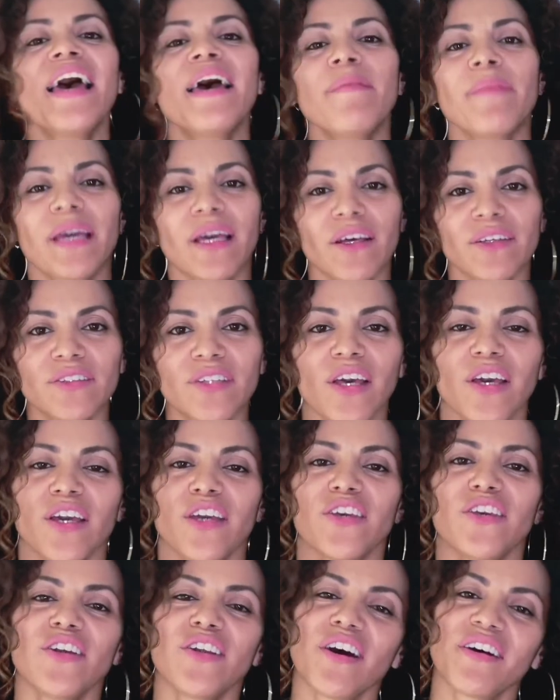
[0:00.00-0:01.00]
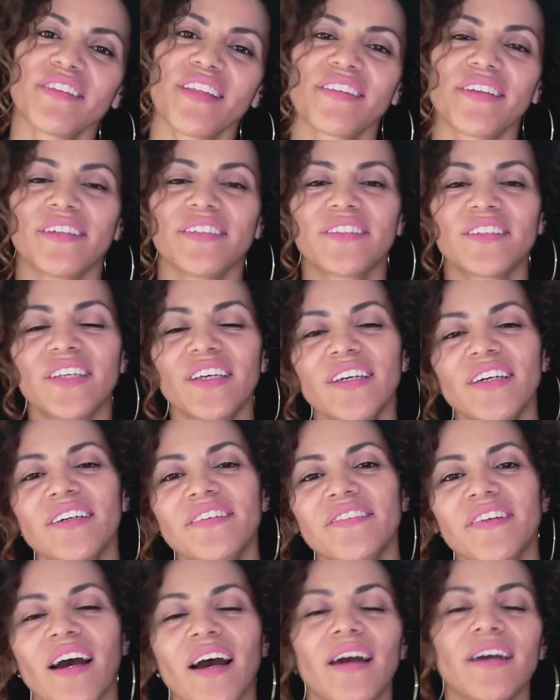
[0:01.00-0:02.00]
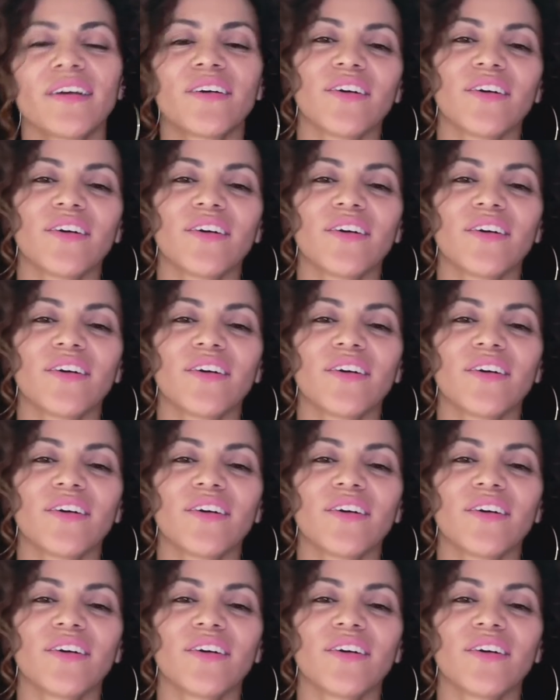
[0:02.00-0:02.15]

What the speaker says: Because you know that there's Cuban,